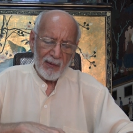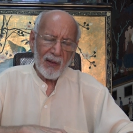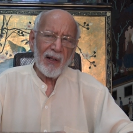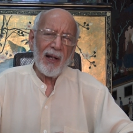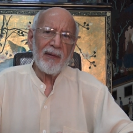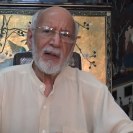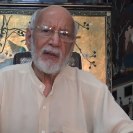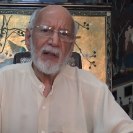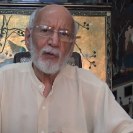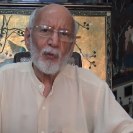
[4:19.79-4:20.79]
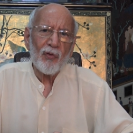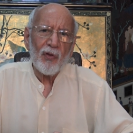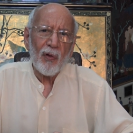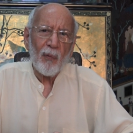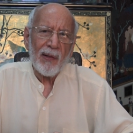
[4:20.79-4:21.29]
The calendar year
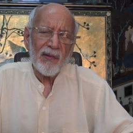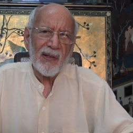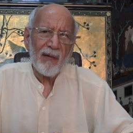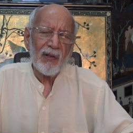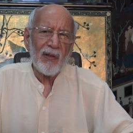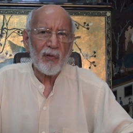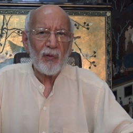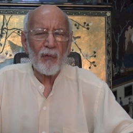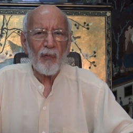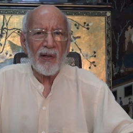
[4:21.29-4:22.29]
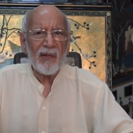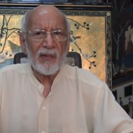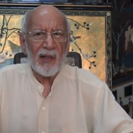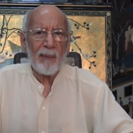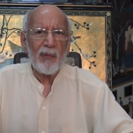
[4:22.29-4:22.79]
2017 is not very
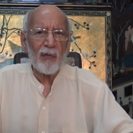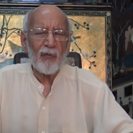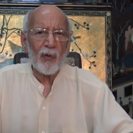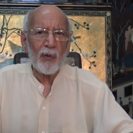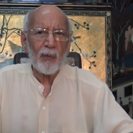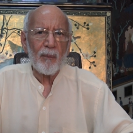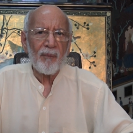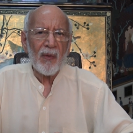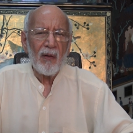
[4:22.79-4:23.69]
stable for you.